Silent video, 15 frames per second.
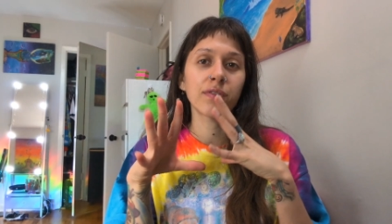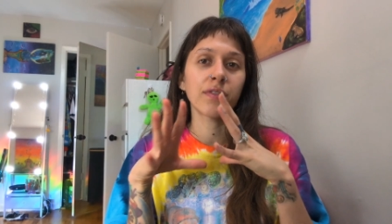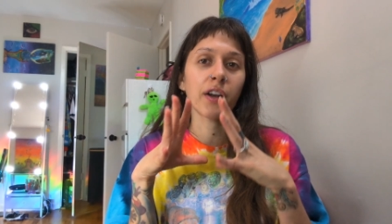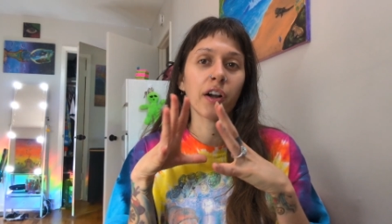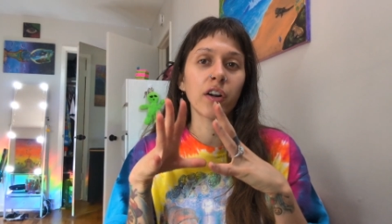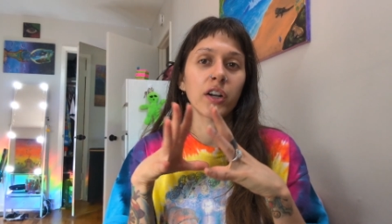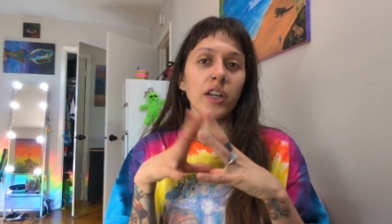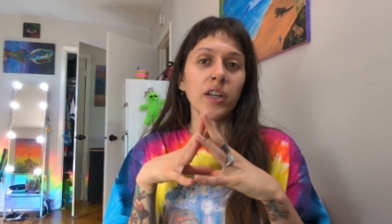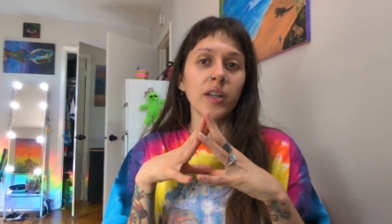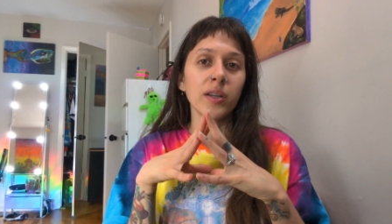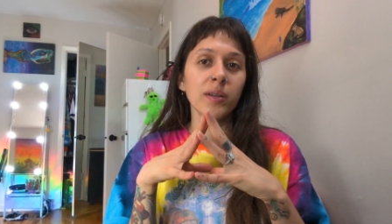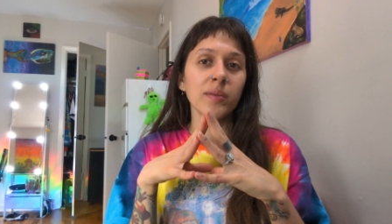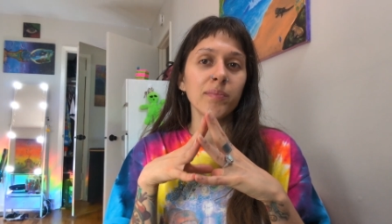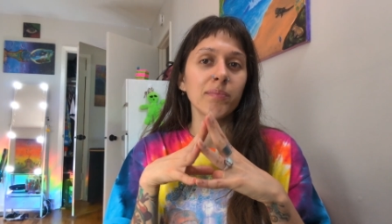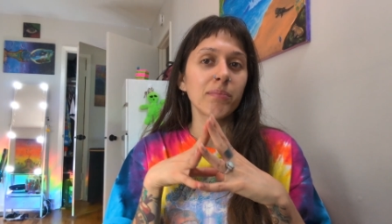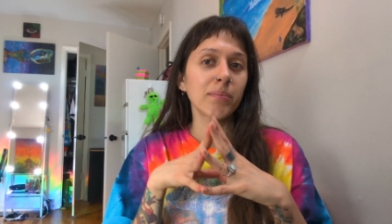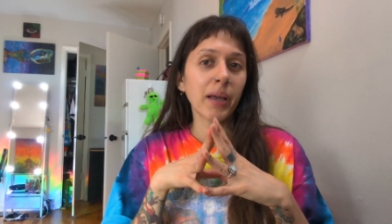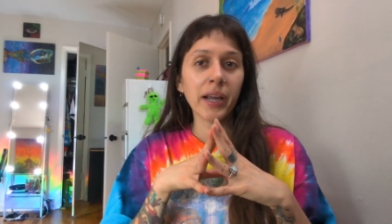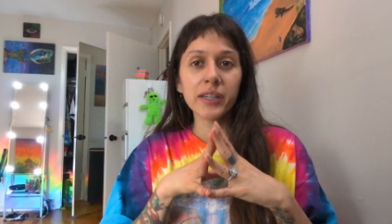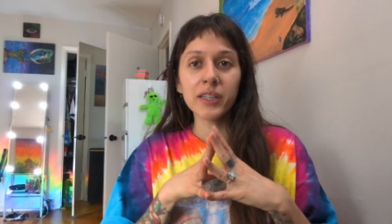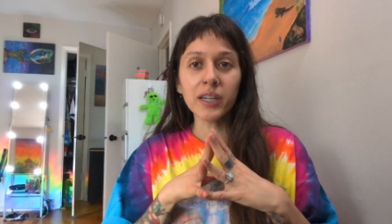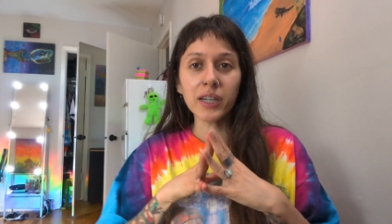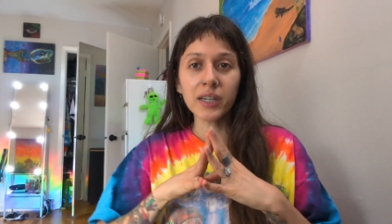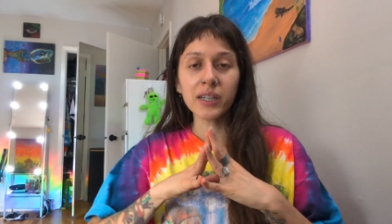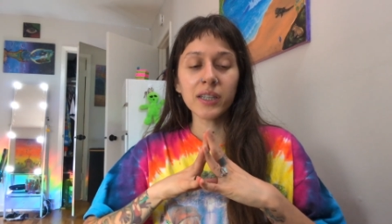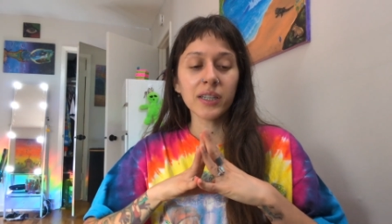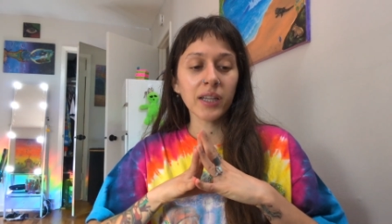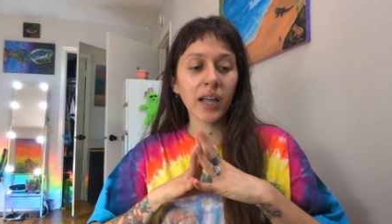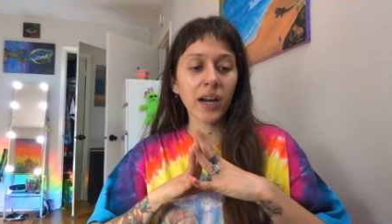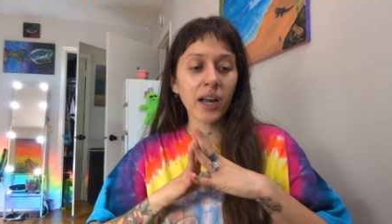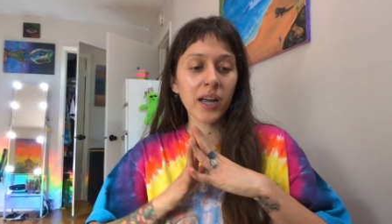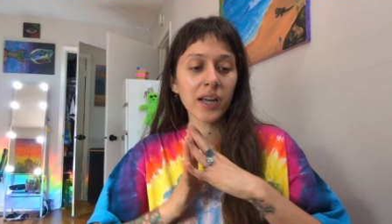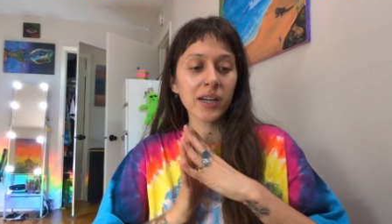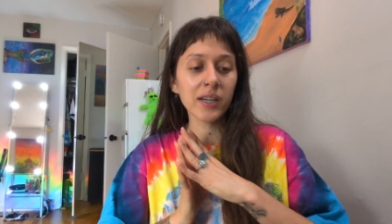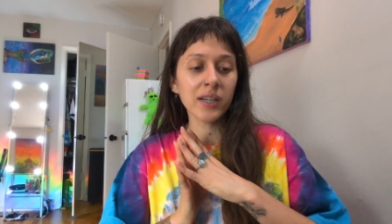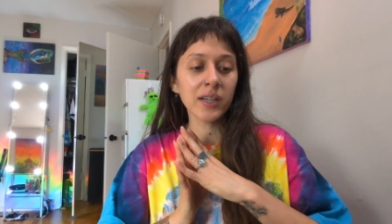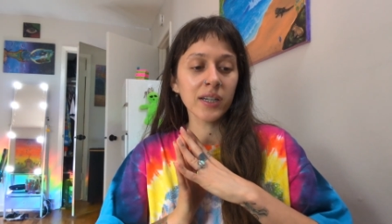fairy painting that I